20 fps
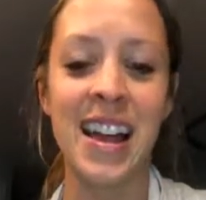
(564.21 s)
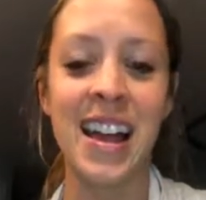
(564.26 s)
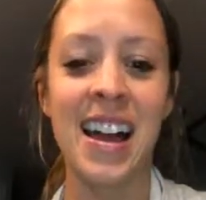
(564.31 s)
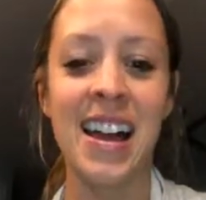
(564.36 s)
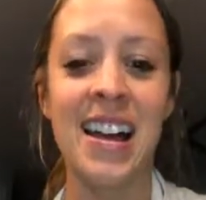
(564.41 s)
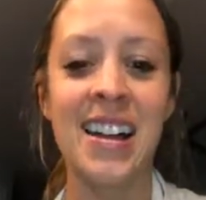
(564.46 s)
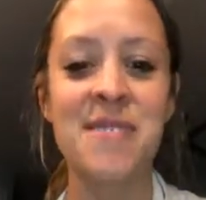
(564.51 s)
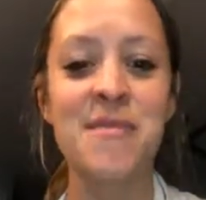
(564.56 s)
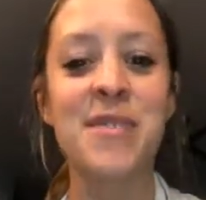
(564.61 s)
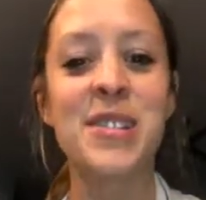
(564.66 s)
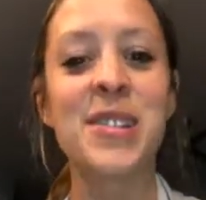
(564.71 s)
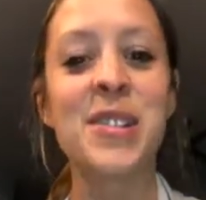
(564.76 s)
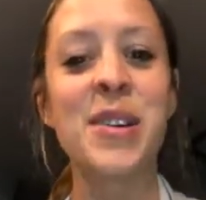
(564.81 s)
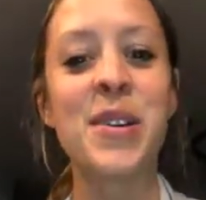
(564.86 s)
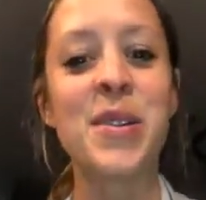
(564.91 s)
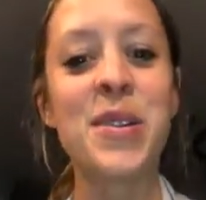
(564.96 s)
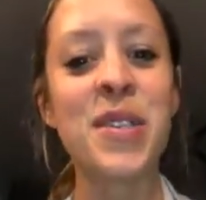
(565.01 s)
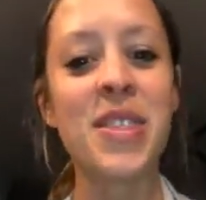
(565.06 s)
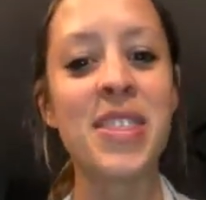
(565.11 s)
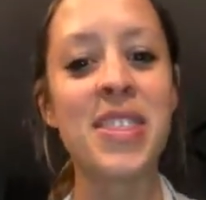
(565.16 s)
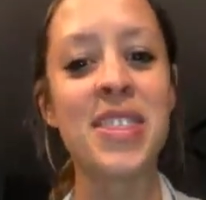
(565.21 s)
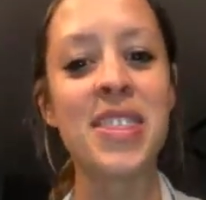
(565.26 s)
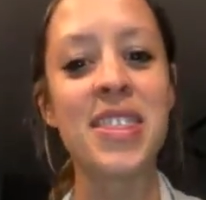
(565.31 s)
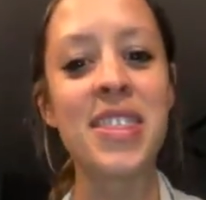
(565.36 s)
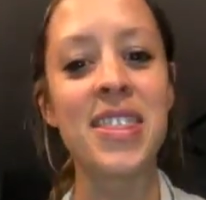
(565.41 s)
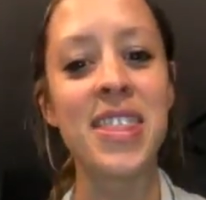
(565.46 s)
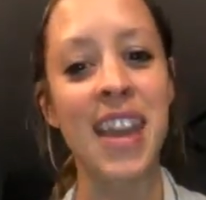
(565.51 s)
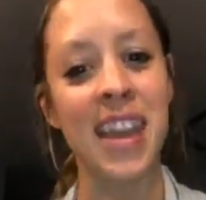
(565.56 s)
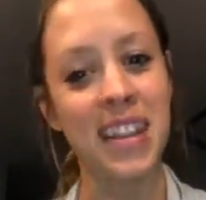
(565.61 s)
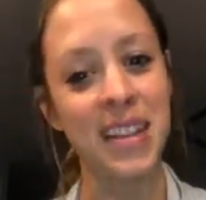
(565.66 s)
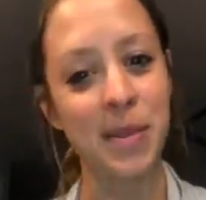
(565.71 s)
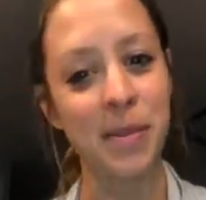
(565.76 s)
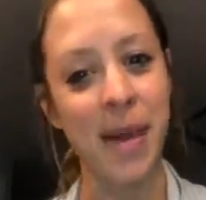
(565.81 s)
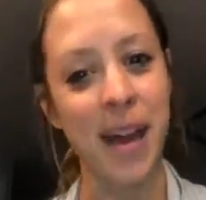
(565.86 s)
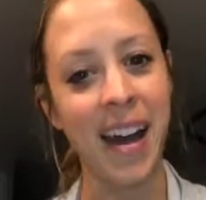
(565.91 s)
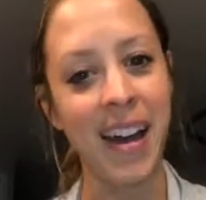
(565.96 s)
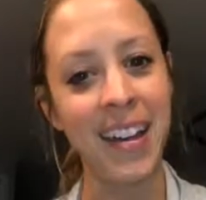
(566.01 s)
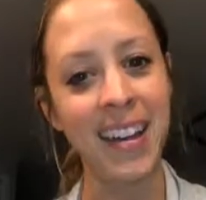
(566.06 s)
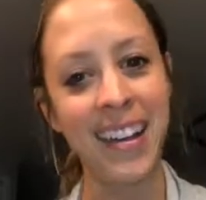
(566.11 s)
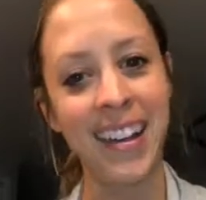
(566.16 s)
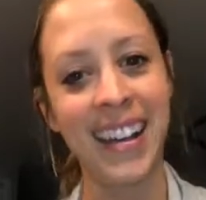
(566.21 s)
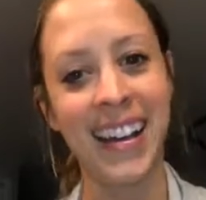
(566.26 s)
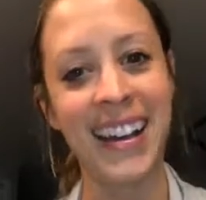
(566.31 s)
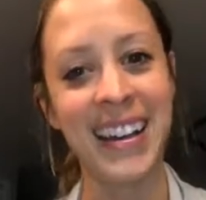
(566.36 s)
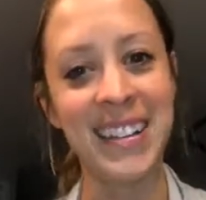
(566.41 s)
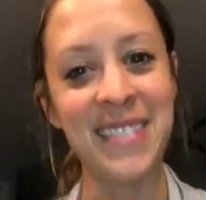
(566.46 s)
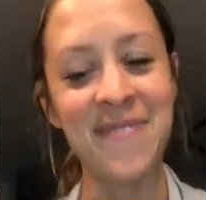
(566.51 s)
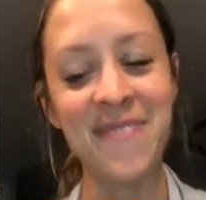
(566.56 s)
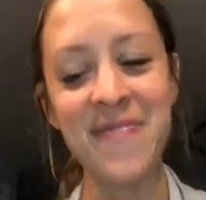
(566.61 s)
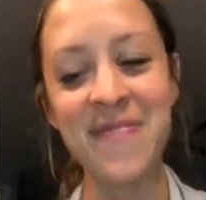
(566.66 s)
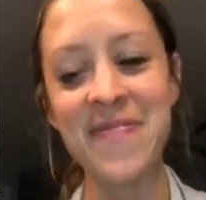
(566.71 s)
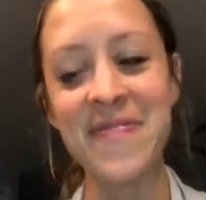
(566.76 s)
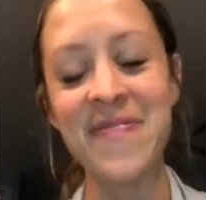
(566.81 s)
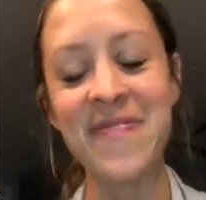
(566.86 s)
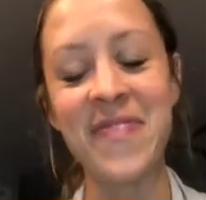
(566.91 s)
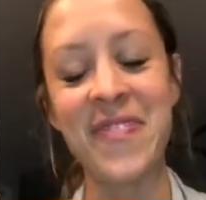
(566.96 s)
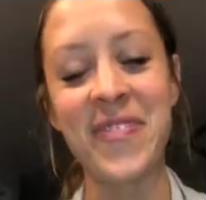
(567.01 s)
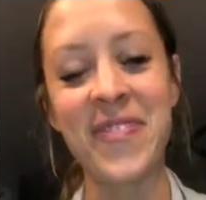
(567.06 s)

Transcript: So thanks, Matt.